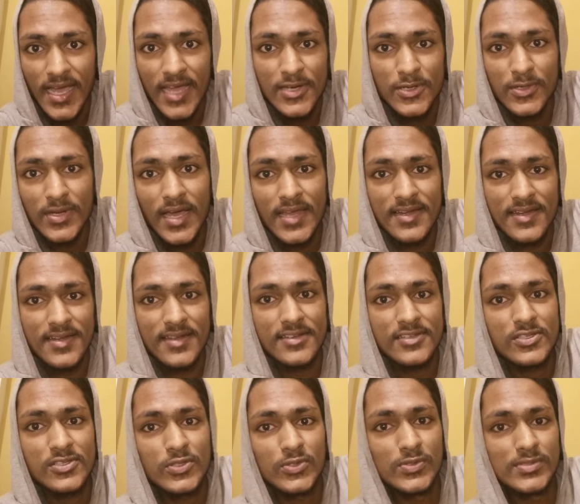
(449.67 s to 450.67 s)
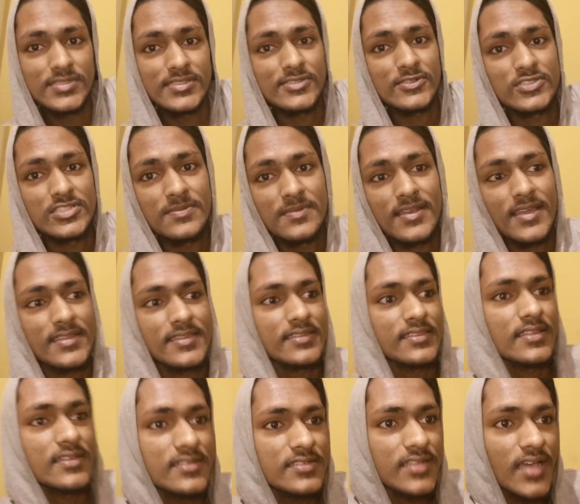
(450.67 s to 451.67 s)
I didn't use social media, I
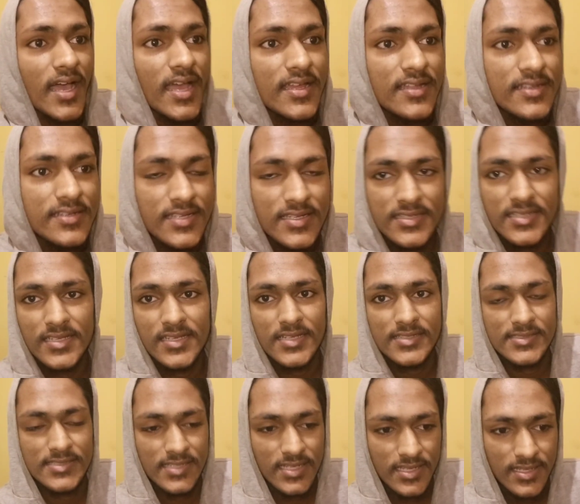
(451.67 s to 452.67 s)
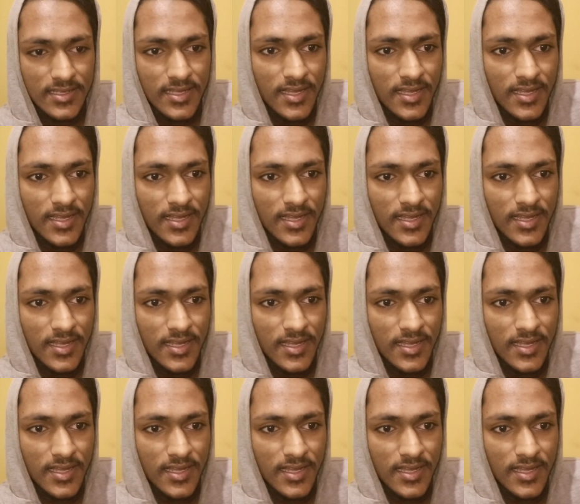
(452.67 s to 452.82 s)
think, the entire day yesterday.